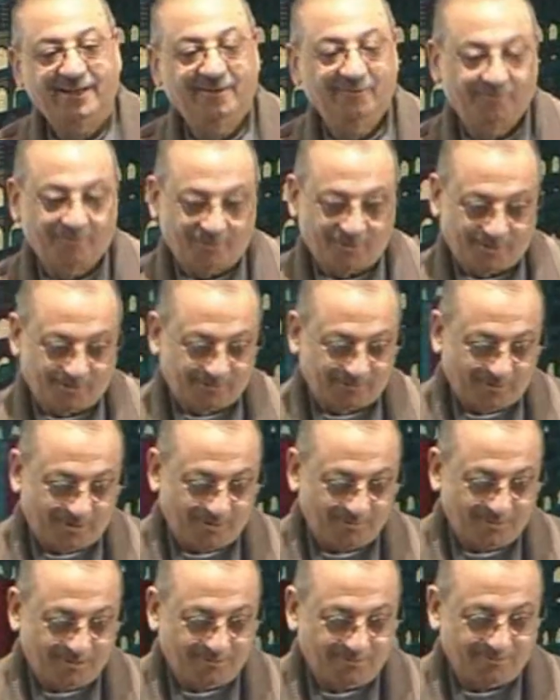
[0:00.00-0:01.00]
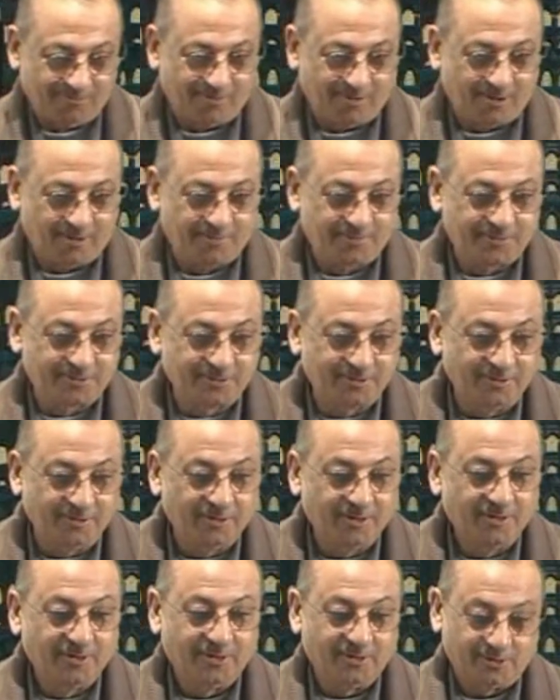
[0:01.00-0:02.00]
what form of verb to
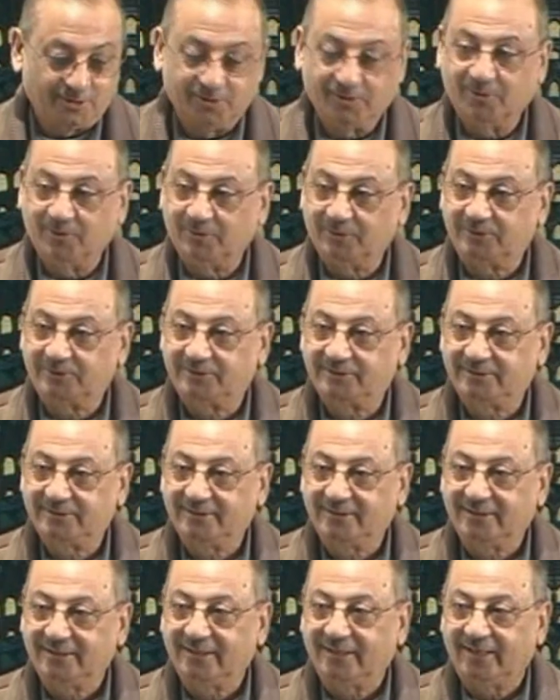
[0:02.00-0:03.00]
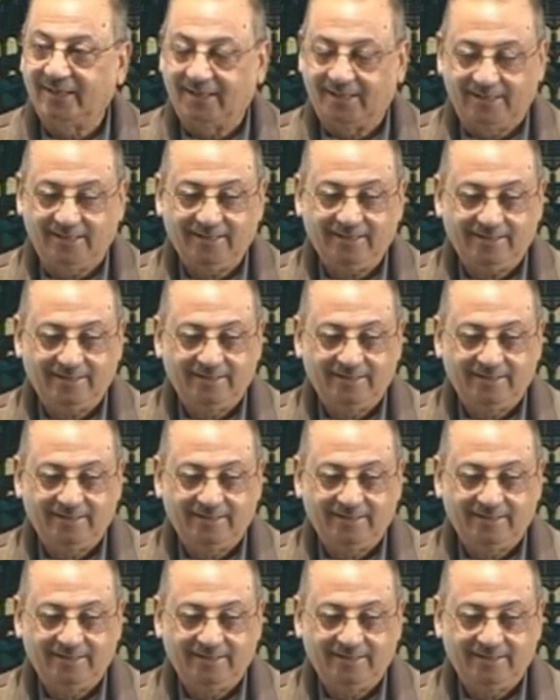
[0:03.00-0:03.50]
use. Huh?